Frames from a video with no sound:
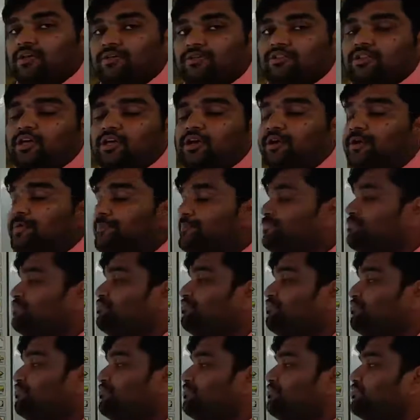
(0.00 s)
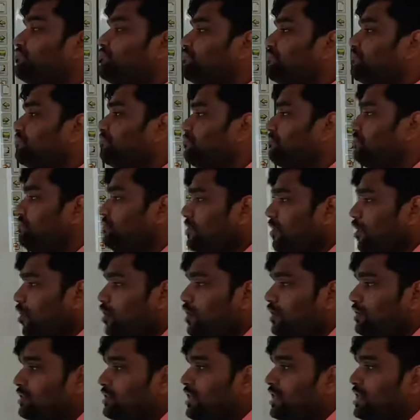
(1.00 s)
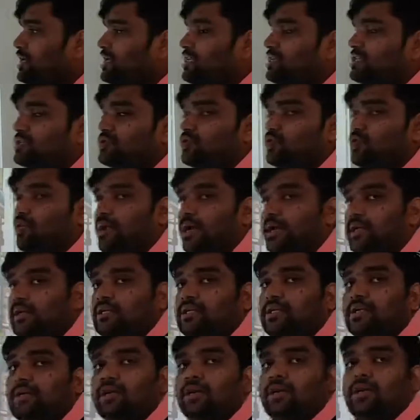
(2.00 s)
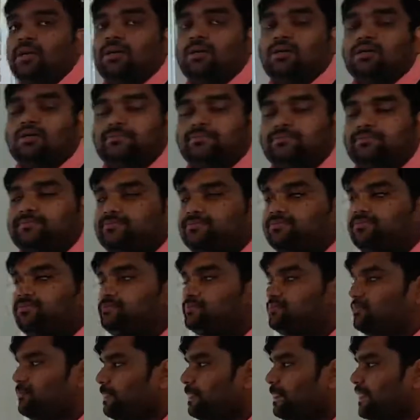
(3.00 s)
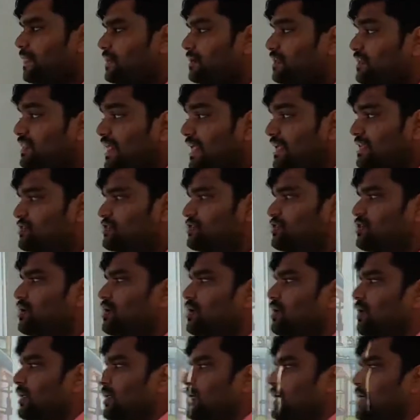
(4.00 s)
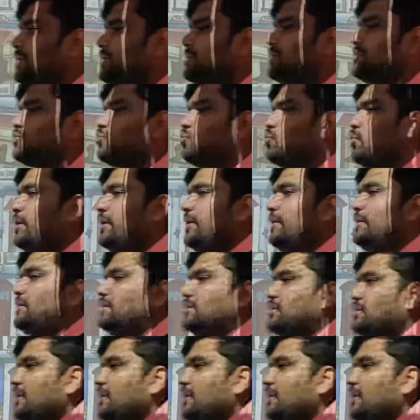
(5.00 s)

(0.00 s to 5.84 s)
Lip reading: The author is quite relaxed. He is quite